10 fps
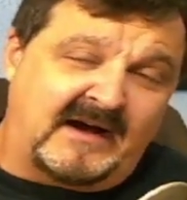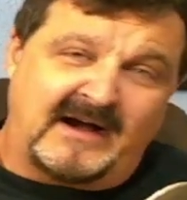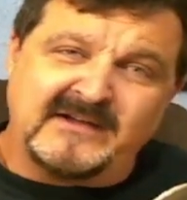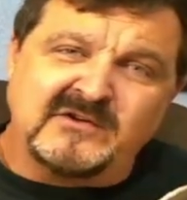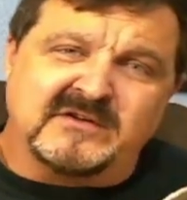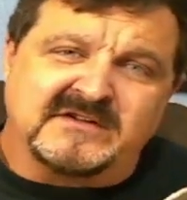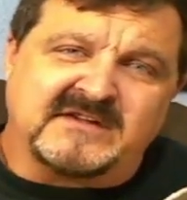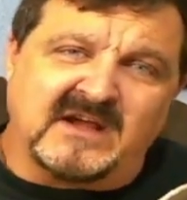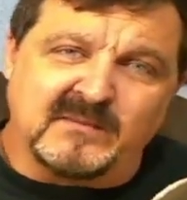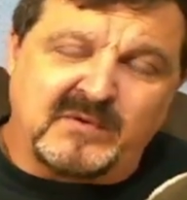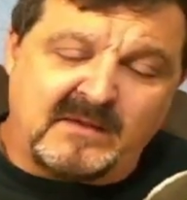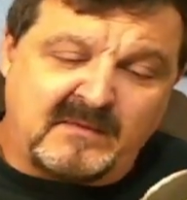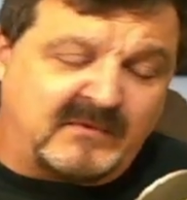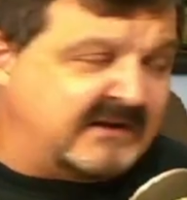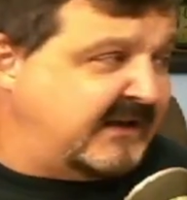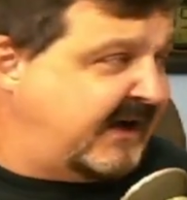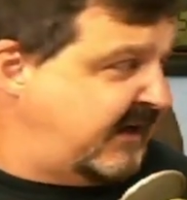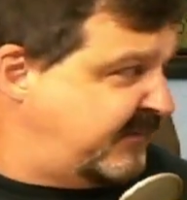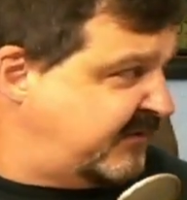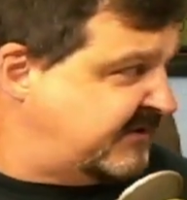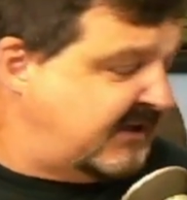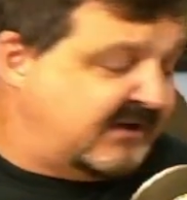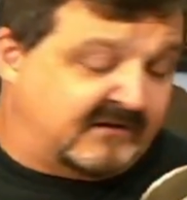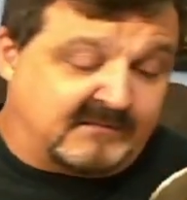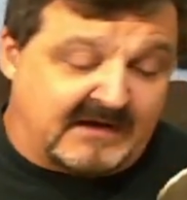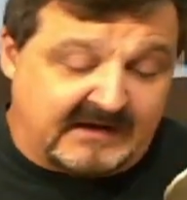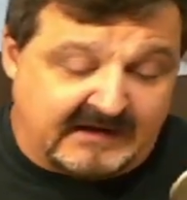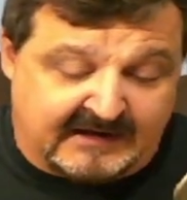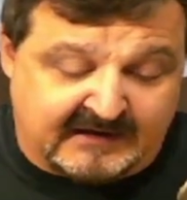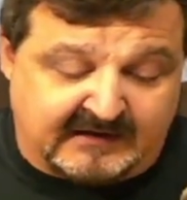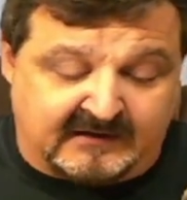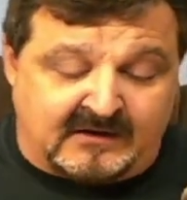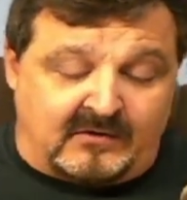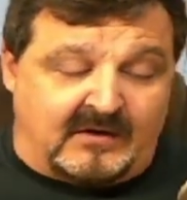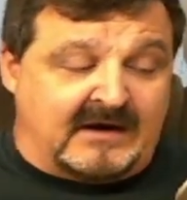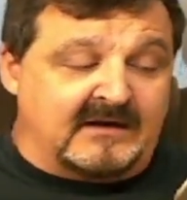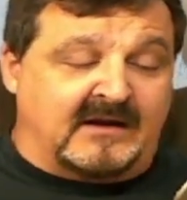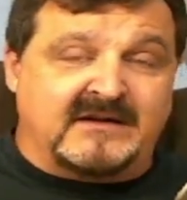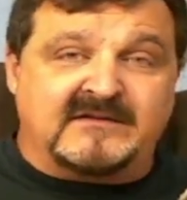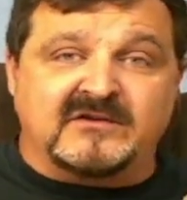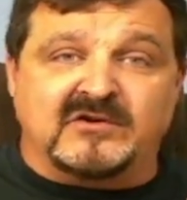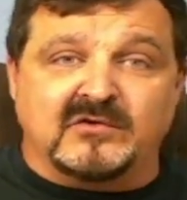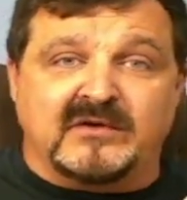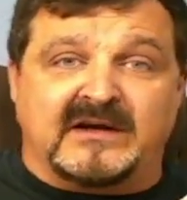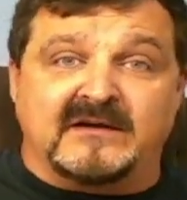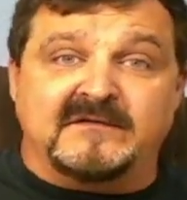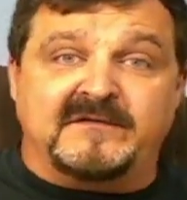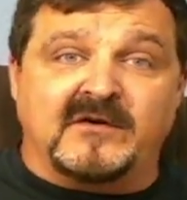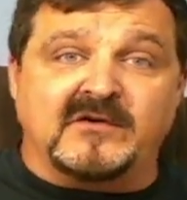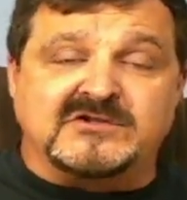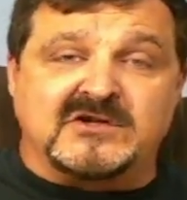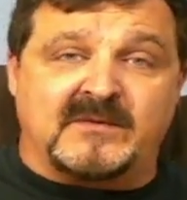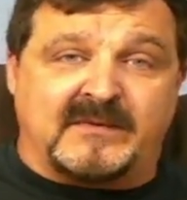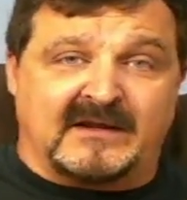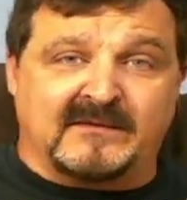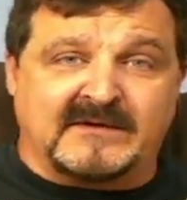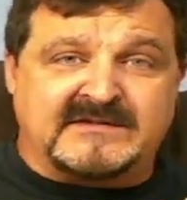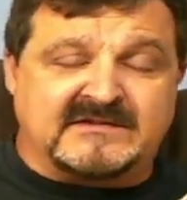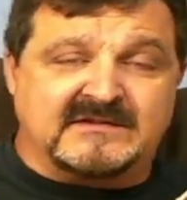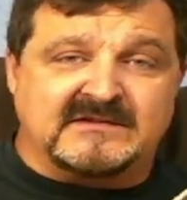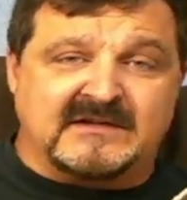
I do the same. Probably 90% of my editing, though, I like to do in Photoshop Elements.